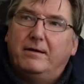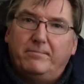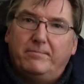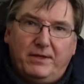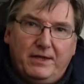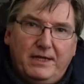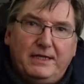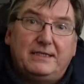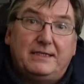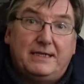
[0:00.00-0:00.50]

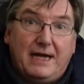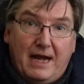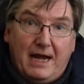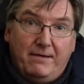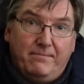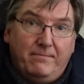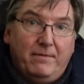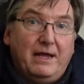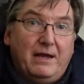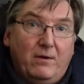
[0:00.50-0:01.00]
but this
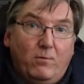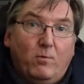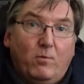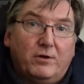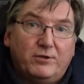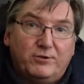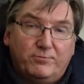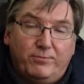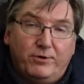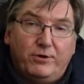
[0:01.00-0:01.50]
time it
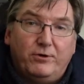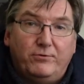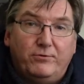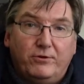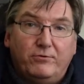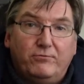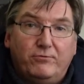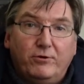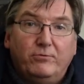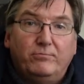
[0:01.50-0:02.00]
was brewed
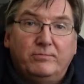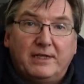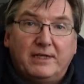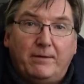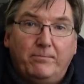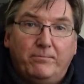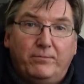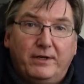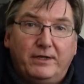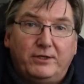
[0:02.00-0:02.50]
at room
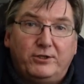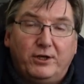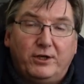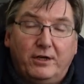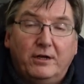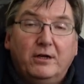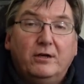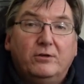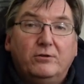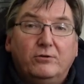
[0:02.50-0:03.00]

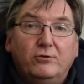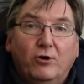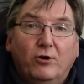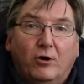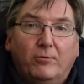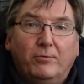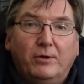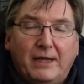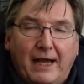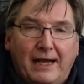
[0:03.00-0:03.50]
temperature.
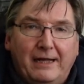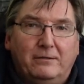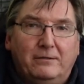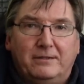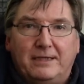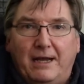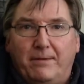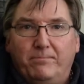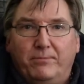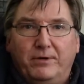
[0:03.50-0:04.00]
Normal ale
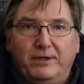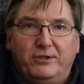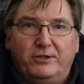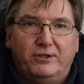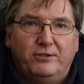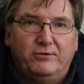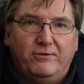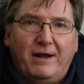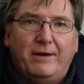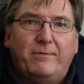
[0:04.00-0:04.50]

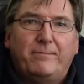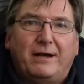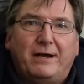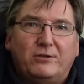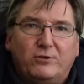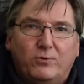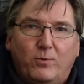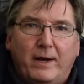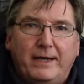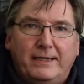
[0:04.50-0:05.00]
temperatures, around
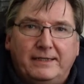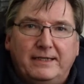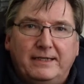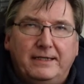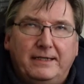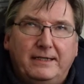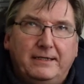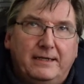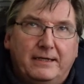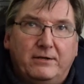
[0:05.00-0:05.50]
about
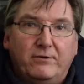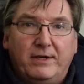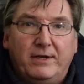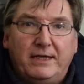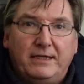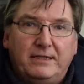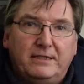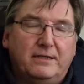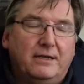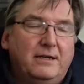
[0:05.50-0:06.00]
20
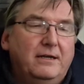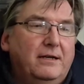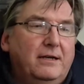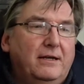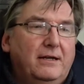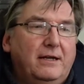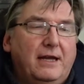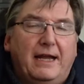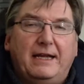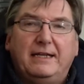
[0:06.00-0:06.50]
degrees,
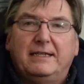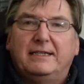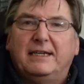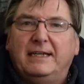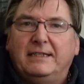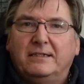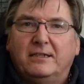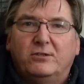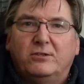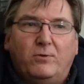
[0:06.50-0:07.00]

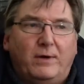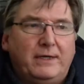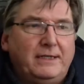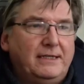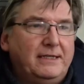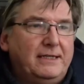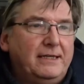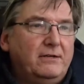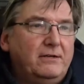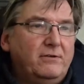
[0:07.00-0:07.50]
18 to
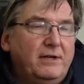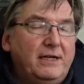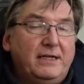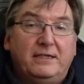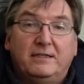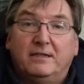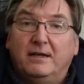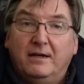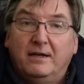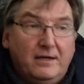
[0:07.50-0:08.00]
20
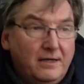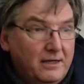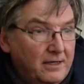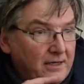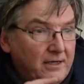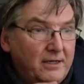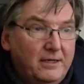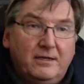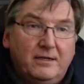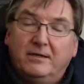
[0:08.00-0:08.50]
degrees.
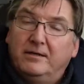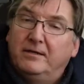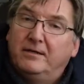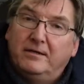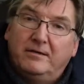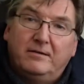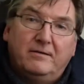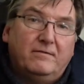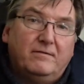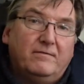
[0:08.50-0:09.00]

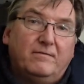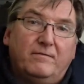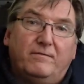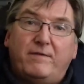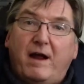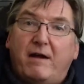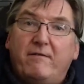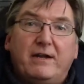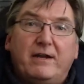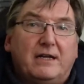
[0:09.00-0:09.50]

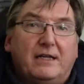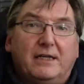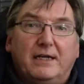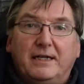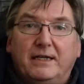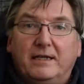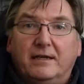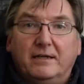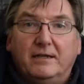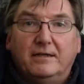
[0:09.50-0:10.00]
Very
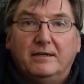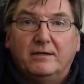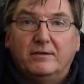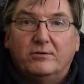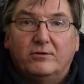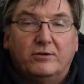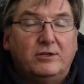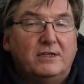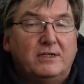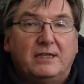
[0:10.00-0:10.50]
clean,
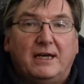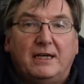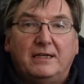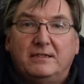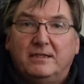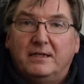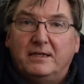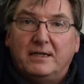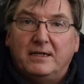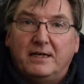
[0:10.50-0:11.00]
couldn't
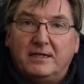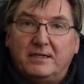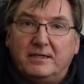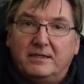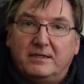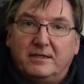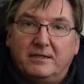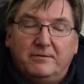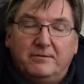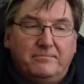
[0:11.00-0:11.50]
taste the
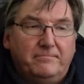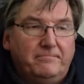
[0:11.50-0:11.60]
yeast.